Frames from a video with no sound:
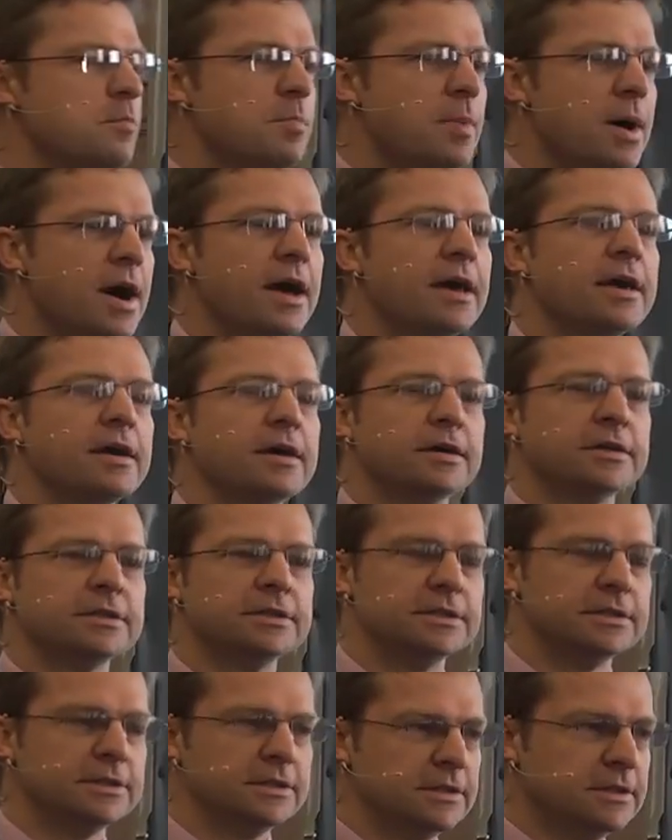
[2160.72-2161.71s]
Bayer,
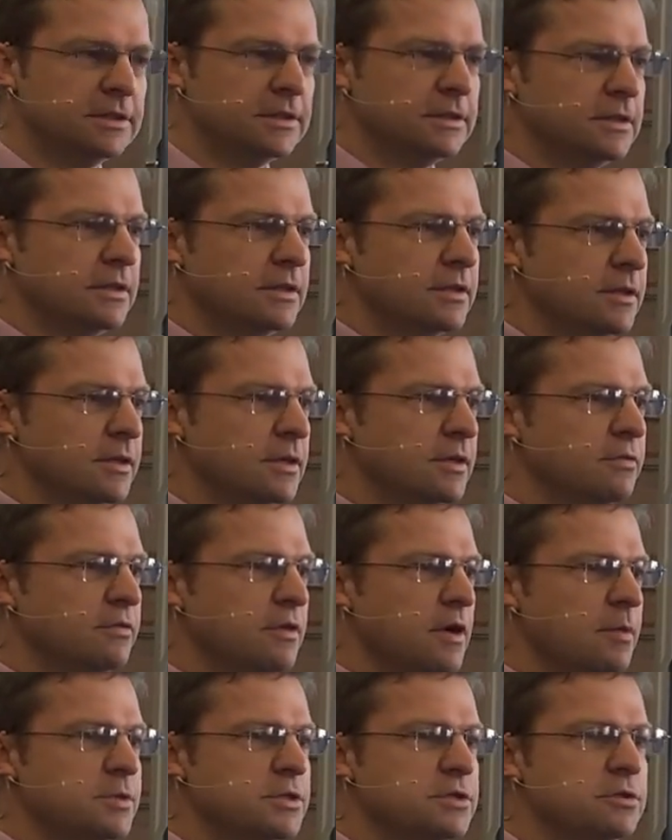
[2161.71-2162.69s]
the
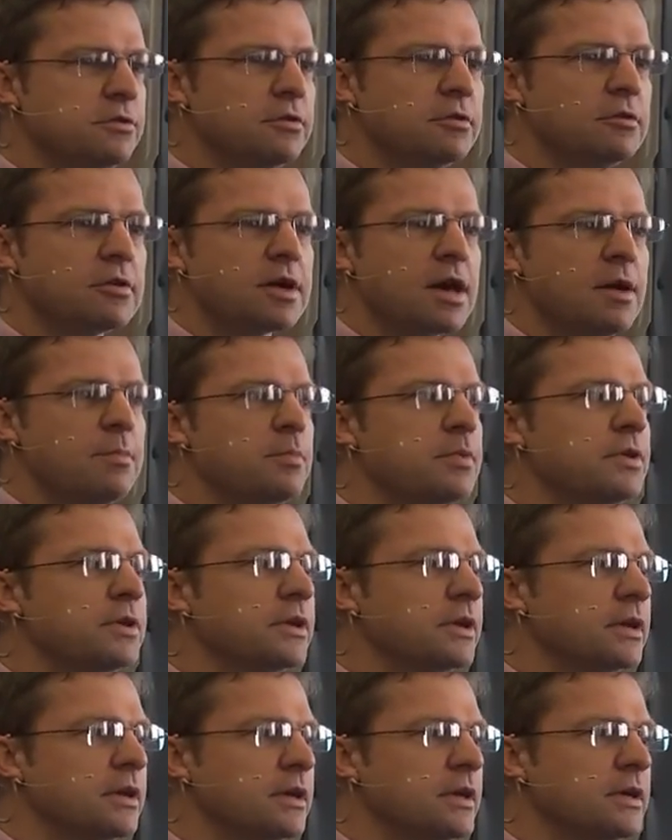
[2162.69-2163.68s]
pharmaceutical
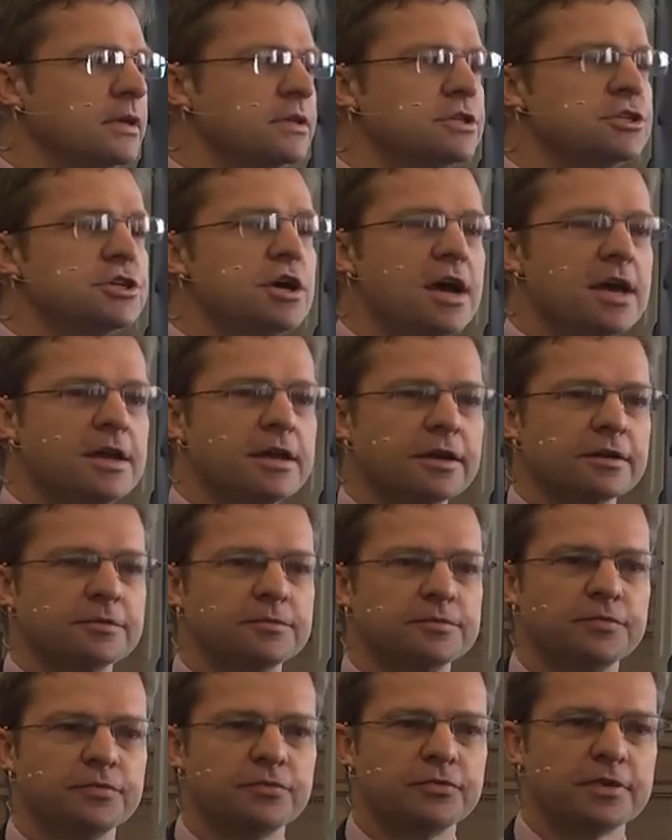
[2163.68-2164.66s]
company in China,
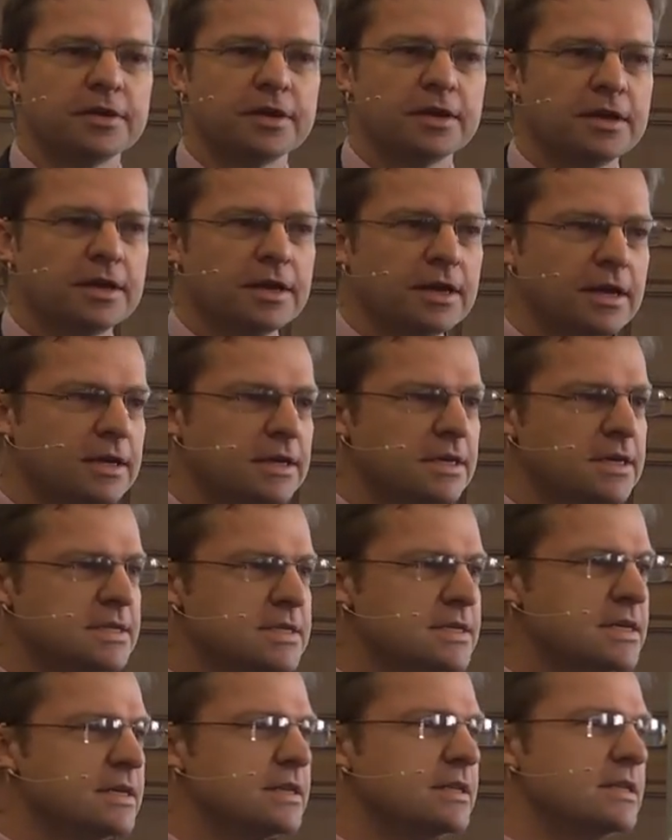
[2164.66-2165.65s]
and he
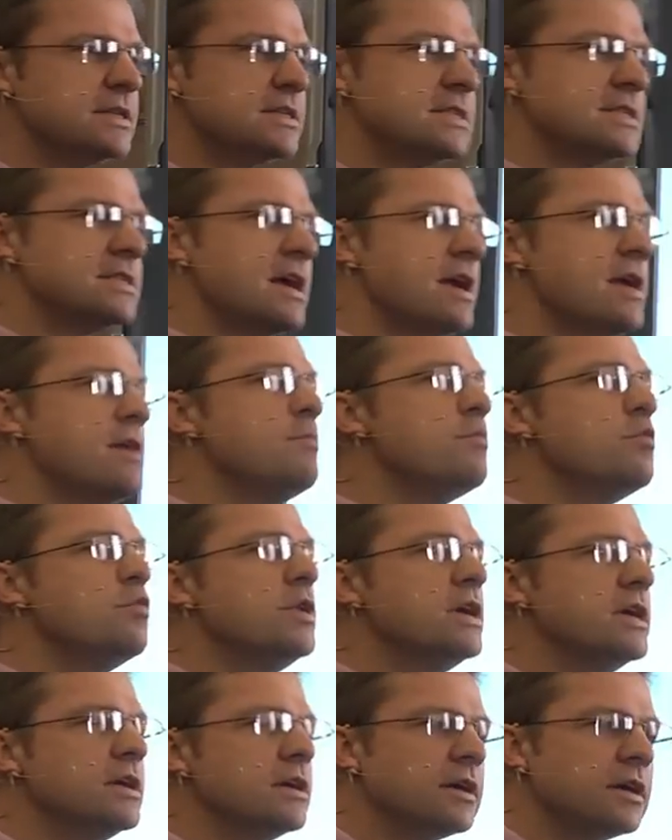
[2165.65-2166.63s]
said in the same
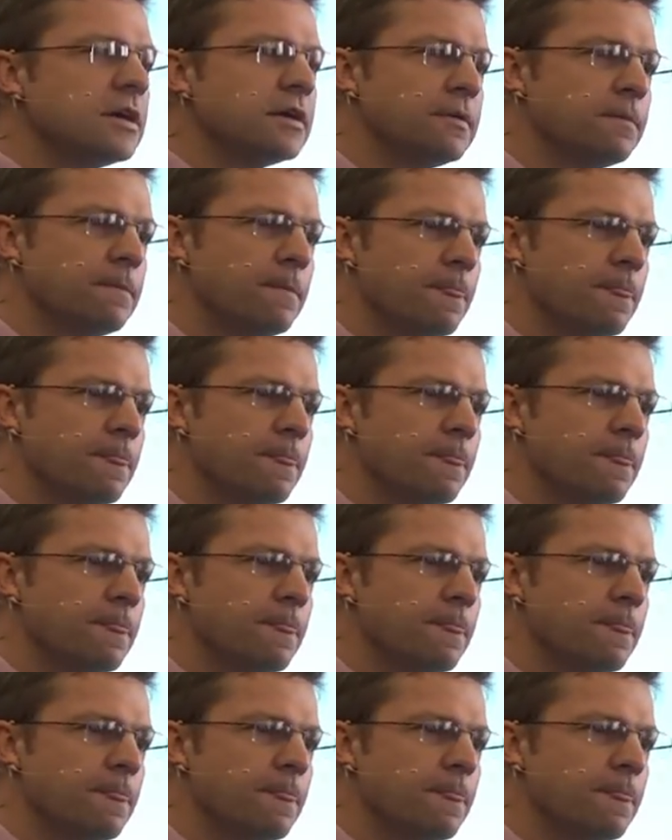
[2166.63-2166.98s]
week